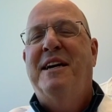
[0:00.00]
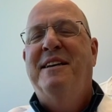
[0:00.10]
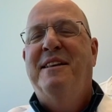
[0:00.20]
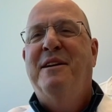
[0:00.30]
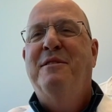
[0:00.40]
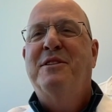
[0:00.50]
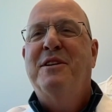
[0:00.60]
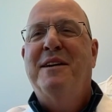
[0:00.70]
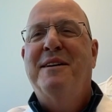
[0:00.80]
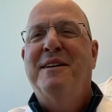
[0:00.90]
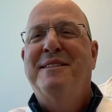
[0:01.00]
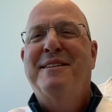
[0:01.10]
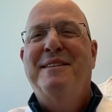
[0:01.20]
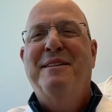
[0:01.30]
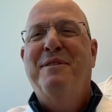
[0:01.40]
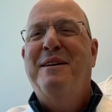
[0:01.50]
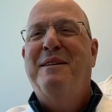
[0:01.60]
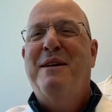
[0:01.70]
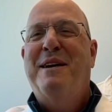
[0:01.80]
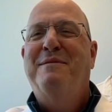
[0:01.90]
there is a, a significant
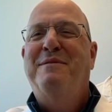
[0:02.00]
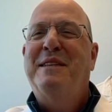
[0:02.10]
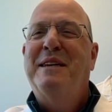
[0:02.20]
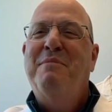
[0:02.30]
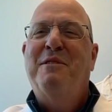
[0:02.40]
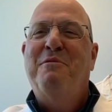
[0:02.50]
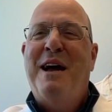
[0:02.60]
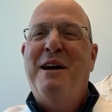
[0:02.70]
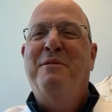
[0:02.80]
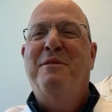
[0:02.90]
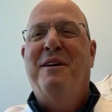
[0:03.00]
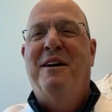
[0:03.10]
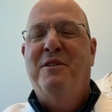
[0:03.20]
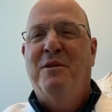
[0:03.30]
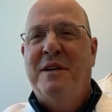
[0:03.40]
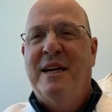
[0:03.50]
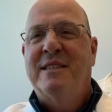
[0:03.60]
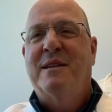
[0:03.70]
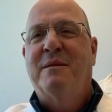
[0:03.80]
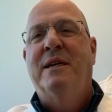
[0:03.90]
amount of stigma around a
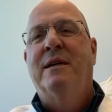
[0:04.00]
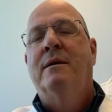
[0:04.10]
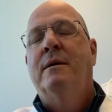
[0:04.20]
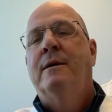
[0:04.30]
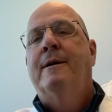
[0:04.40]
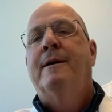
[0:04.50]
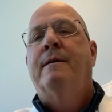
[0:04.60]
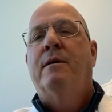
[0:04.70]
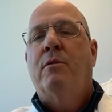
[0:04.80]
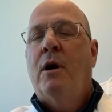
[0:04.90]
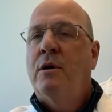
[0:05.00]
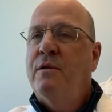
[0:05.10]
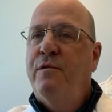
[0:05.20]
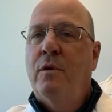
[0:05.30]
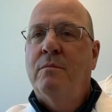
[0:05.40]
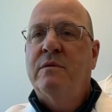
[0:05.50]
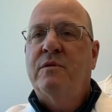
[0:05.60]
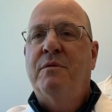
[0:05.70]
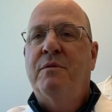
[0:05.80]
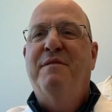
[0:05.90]
colonoscopy. There are other forms of
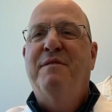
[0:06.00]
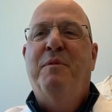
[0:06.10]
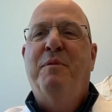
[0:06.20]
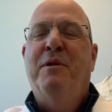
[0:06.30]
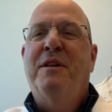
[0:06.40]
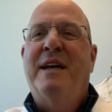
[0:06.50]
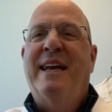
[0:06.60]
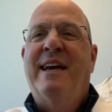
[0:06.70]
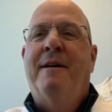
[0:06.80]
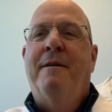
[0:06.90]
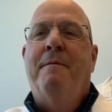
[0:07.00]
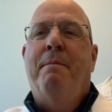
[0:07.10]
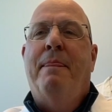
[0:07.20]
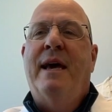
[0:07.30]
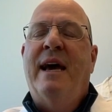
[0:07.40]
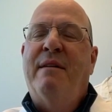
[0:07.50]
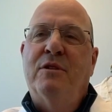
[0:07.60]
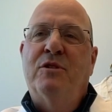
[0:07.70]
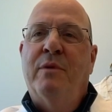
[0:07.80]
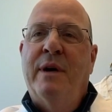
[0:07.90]
screening for people at
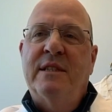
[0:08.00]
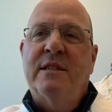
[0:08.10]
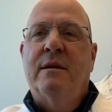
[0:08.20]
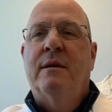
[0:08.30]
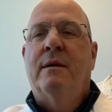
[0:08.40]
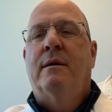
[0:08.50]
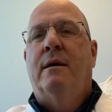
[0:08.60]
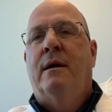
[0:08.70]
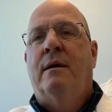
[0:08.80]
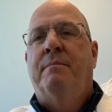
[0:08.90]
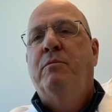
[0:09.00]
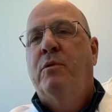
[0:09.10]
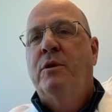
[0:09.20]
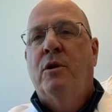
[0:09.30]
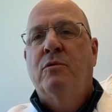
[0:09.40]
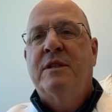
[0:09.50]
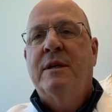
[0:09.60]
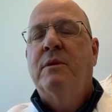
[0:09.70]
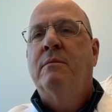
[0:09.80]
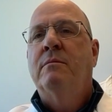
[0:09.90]
average risk, uh, people with no
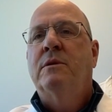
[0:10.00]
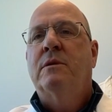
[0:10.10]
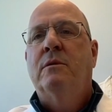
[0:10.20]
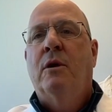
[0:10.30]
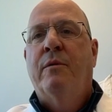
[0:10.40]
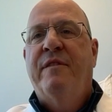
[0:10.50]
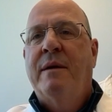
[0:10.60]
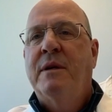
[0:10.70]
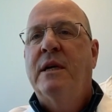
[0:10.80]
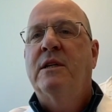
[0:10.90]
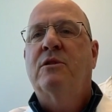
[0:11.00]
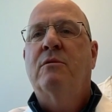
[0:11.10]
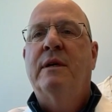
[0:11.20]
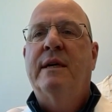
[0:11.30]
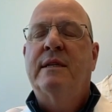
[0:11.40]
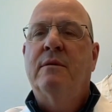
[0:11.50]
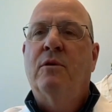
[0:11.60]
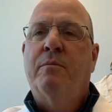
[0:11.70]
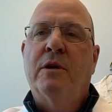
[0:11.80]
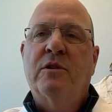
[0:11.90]
symptoms, no family history, no
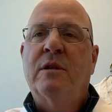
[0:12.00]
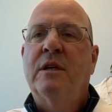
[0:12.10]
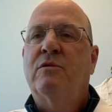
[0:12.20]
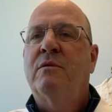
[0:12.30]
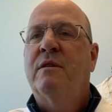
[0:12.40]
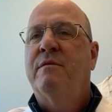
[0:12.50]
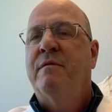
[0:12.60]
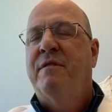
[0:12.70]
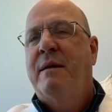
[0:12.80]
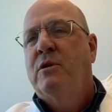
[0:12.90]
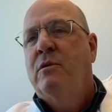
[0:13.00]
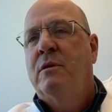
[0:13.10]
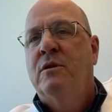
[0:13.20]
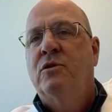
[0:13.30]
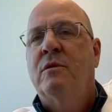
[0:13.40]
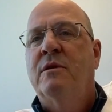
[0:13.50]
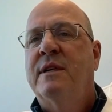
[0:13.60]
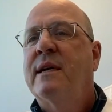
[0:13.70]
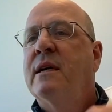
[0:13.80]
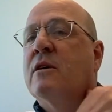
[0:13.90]
personal history of inflammatory disorders
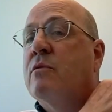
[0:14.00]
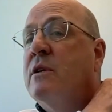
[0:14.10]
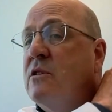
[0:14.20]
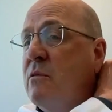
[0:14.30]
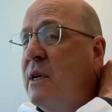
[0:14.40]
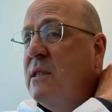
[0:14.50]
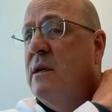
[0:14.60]
that can increase your risk.